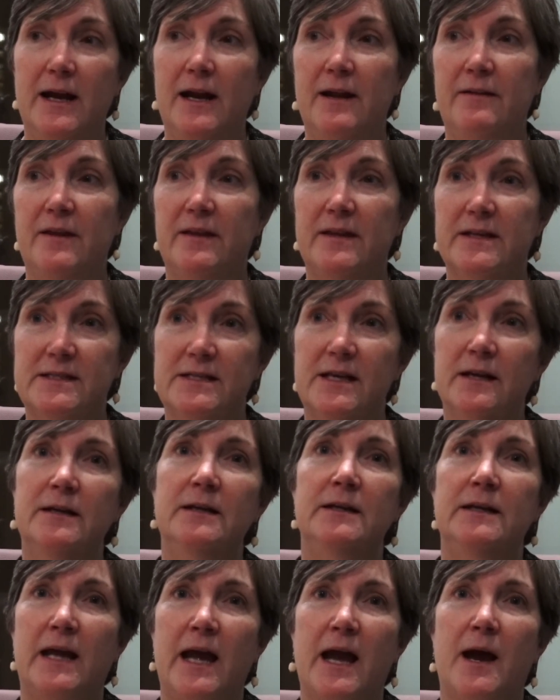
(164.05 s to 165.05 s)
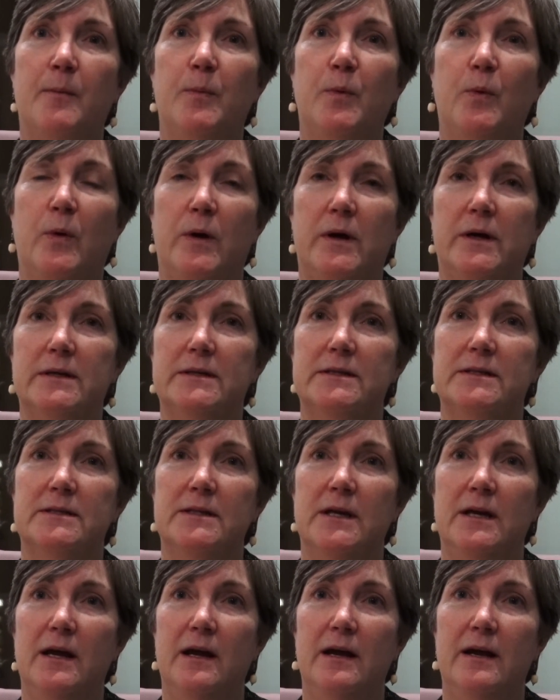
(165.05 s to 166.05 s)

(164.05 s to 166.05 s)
And then the second gap was,